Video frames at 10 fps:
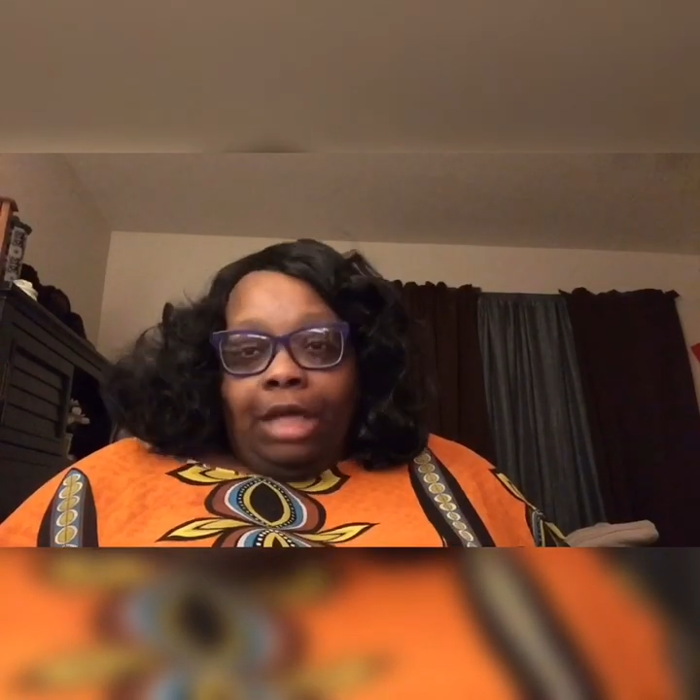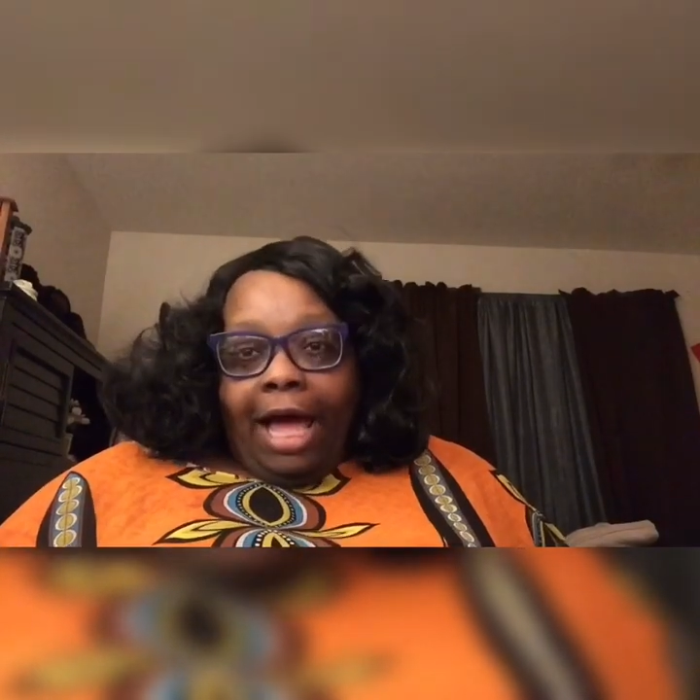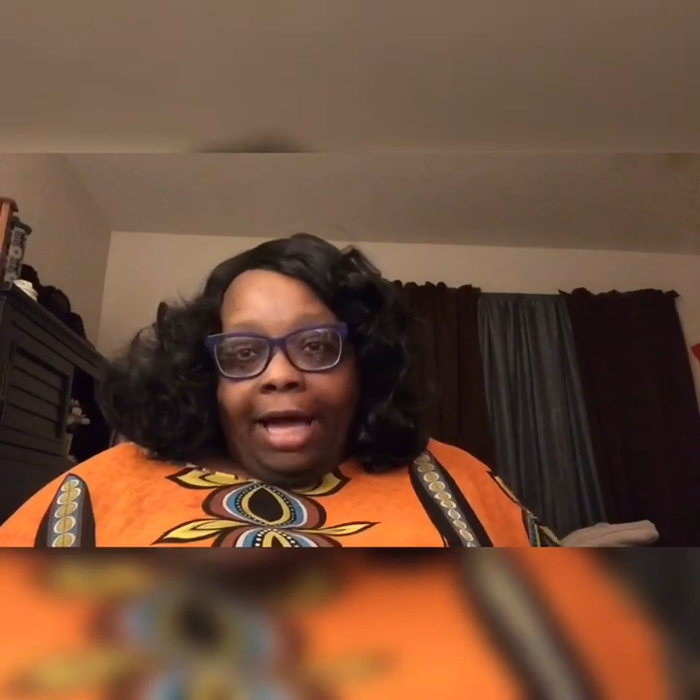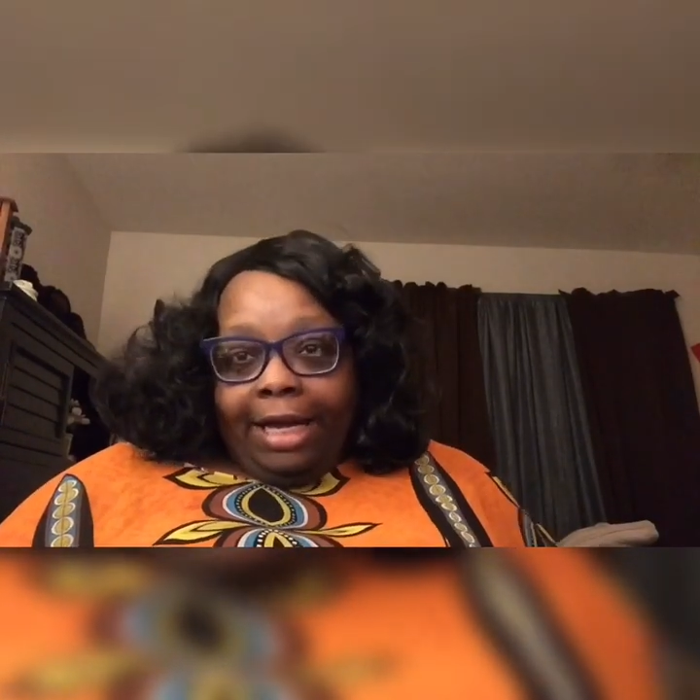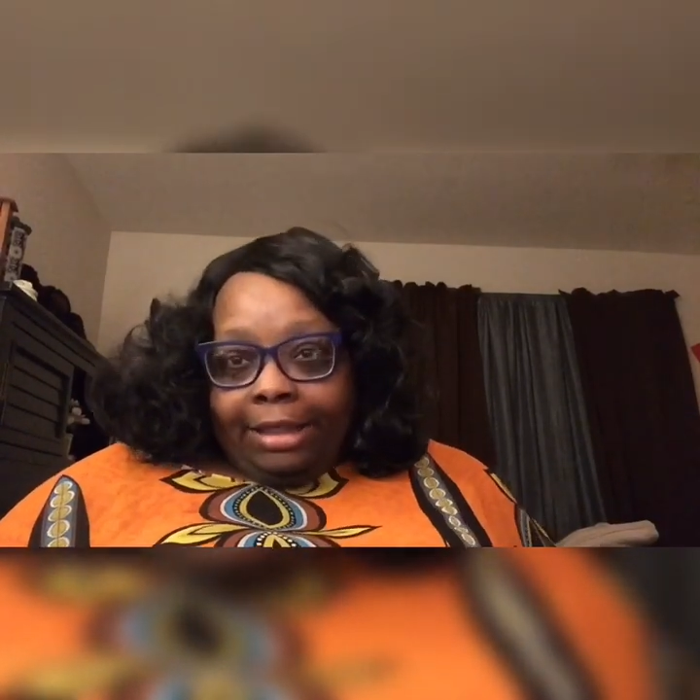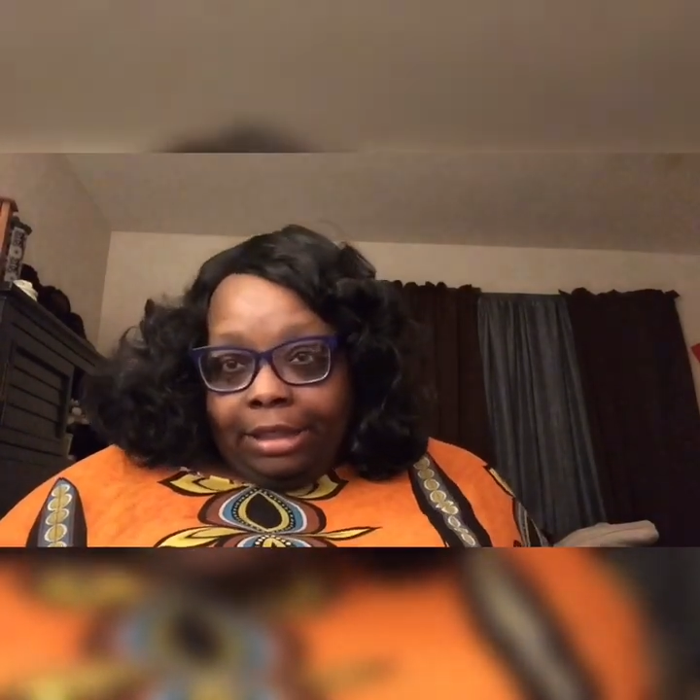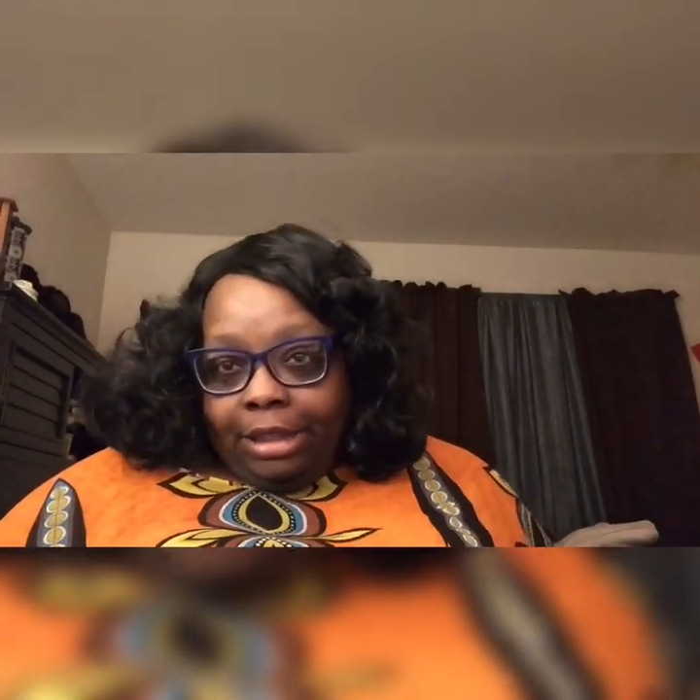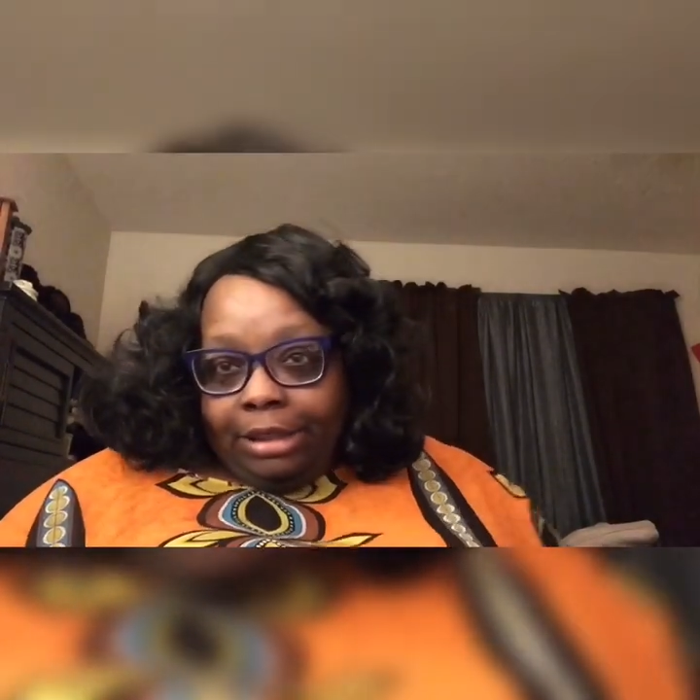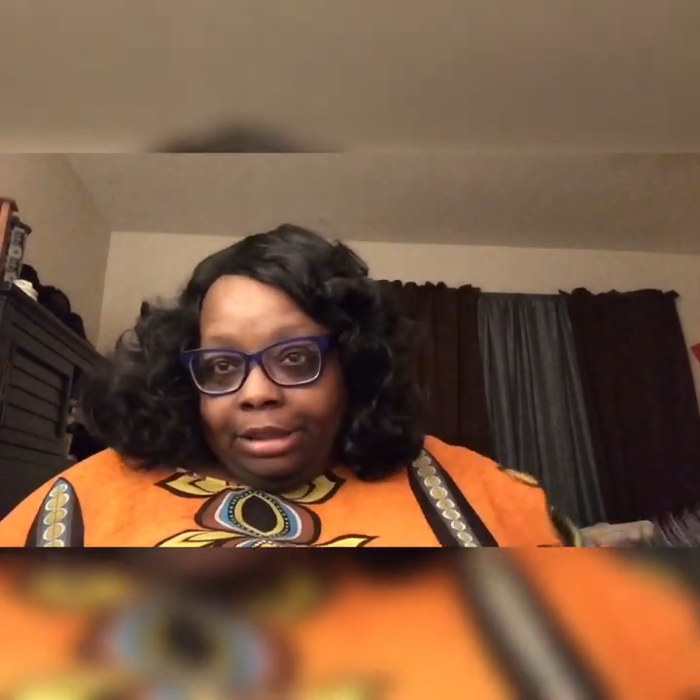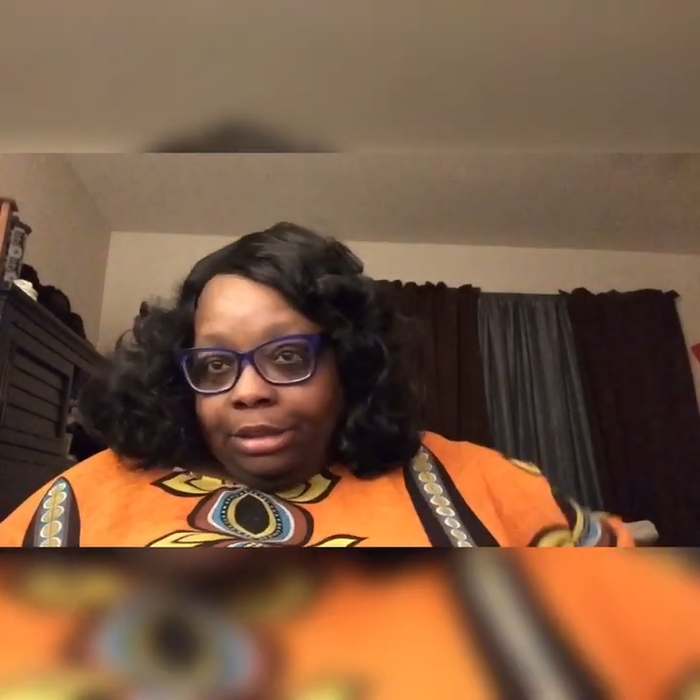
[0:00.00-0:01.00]
I got to
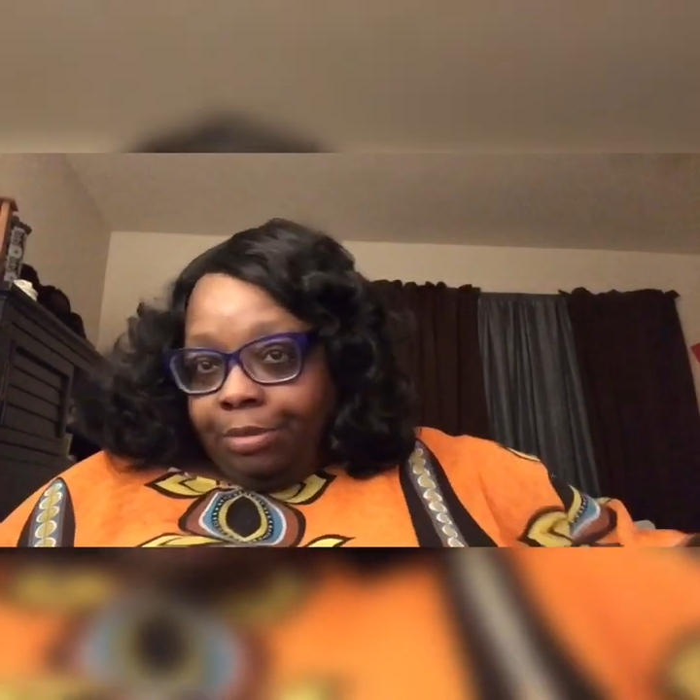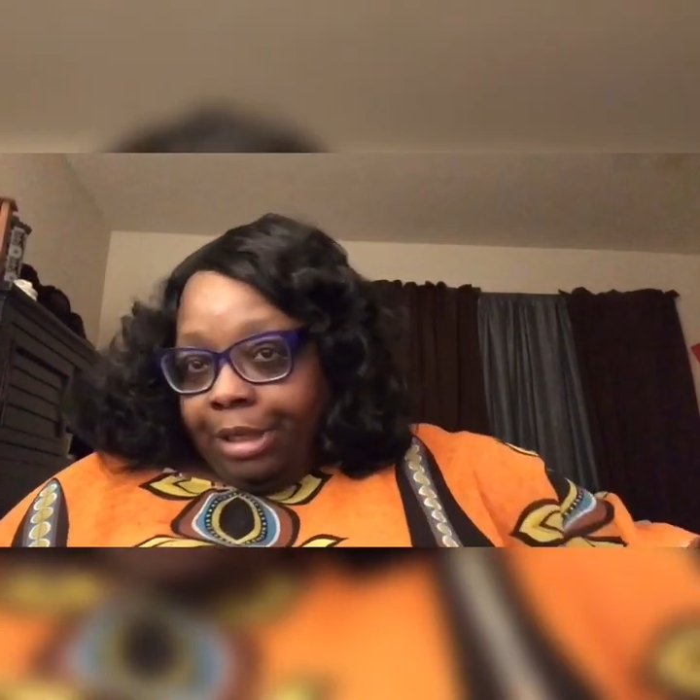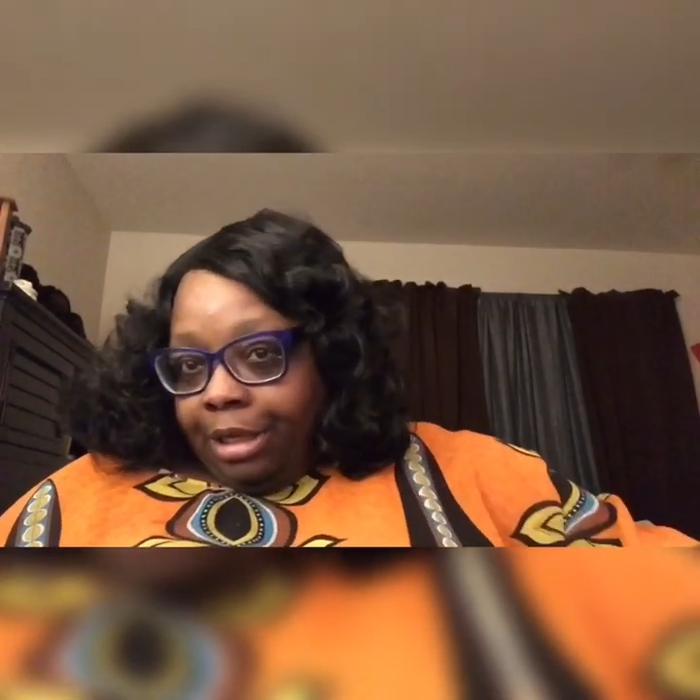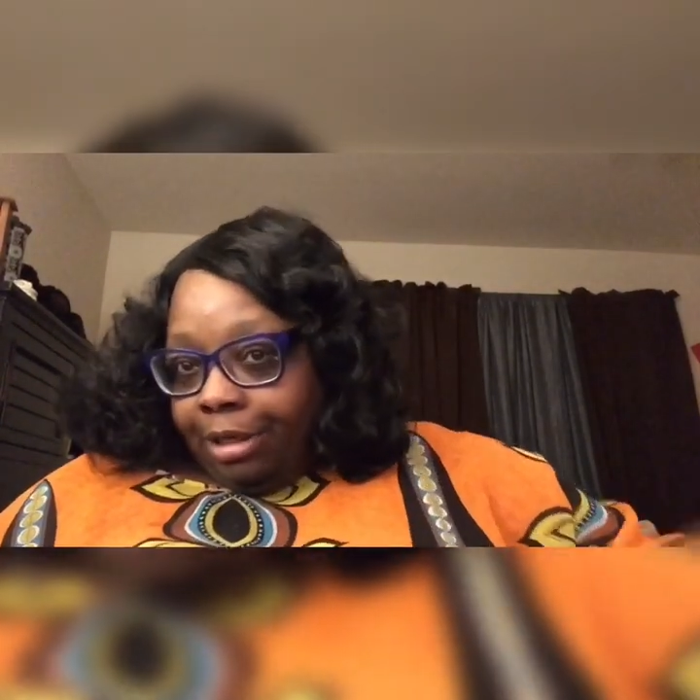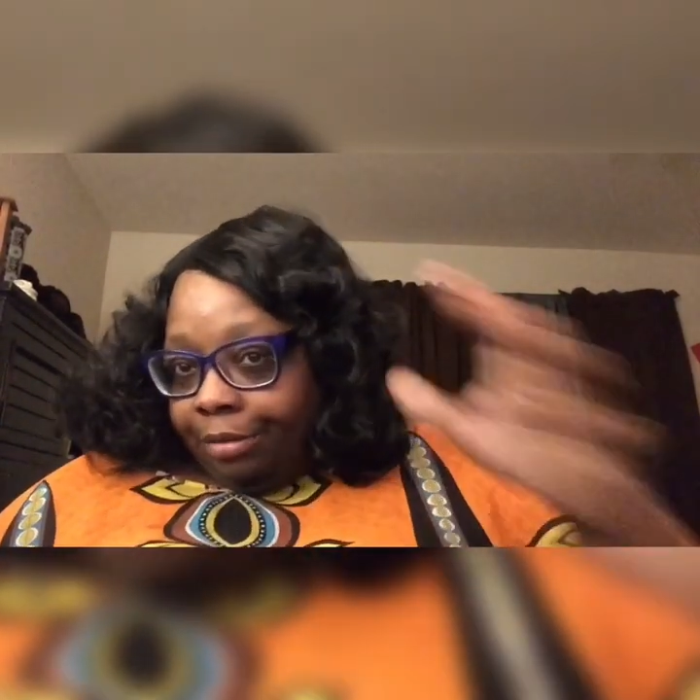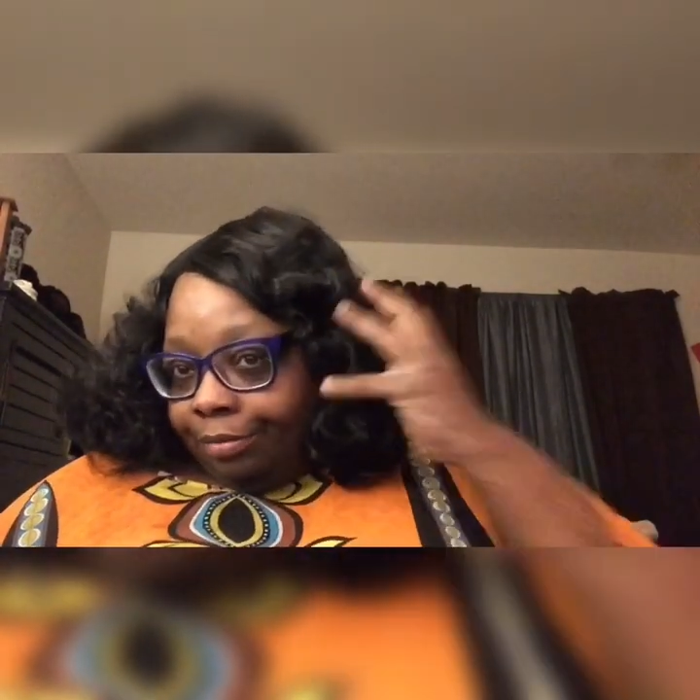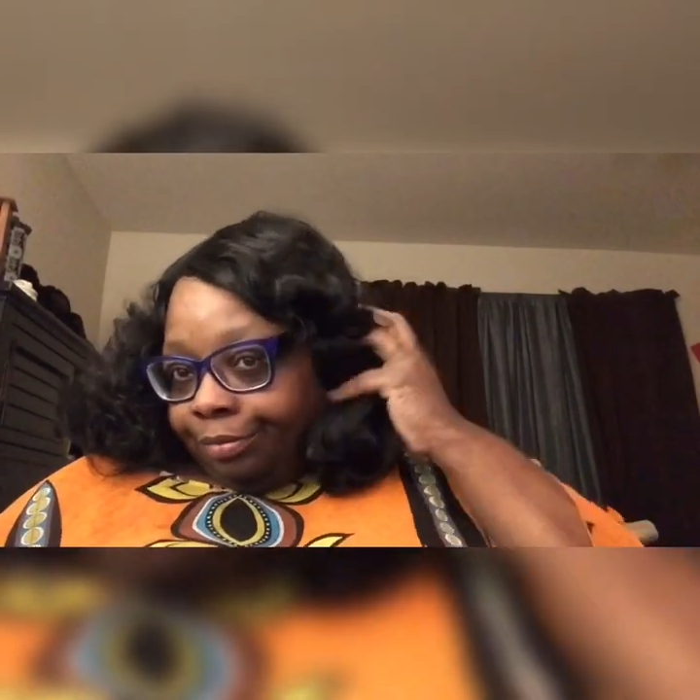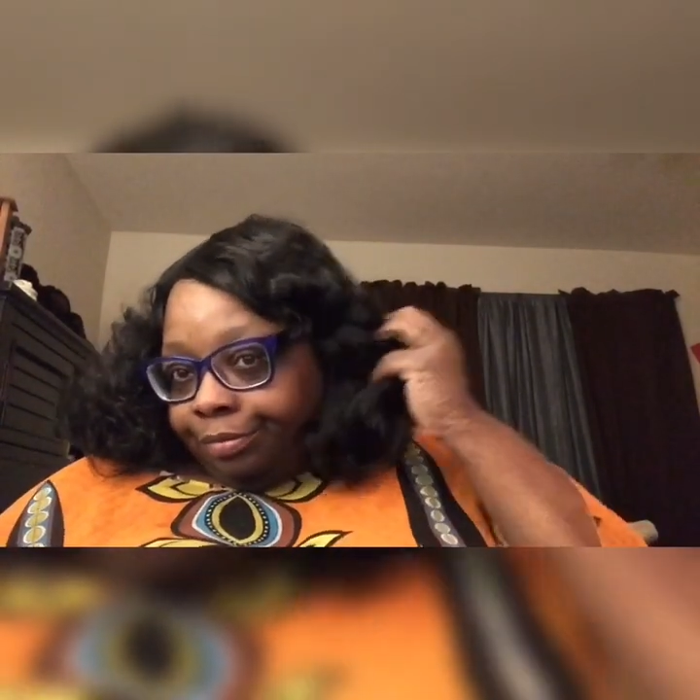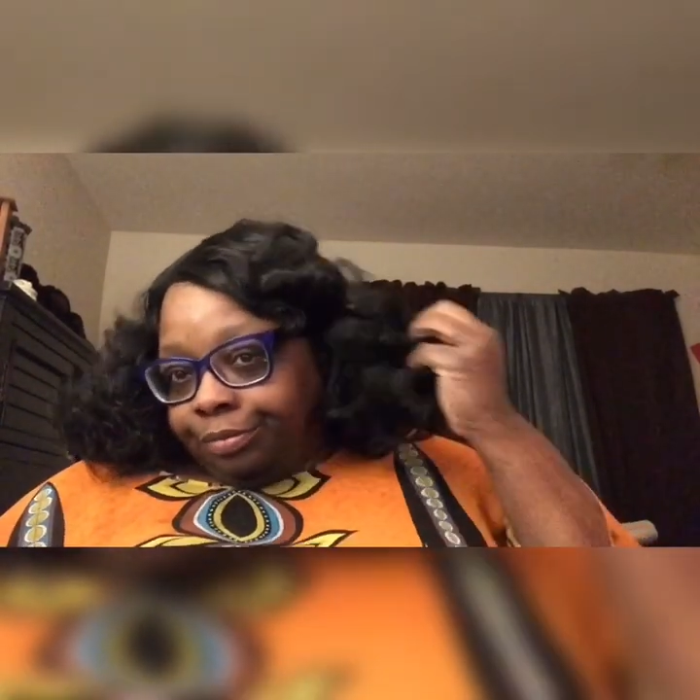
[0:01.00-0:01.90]
cut this wig.